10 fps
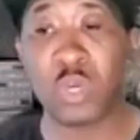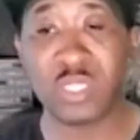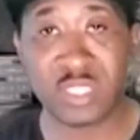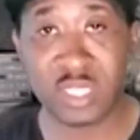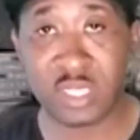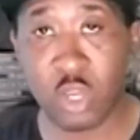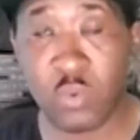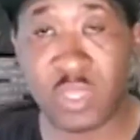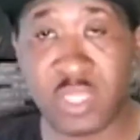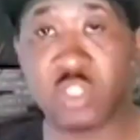want to
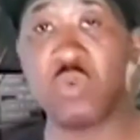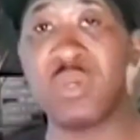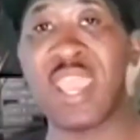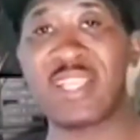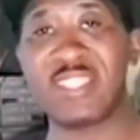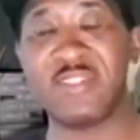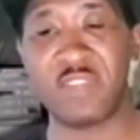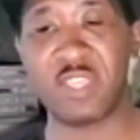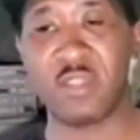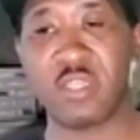go and do an
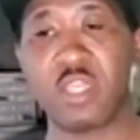activity.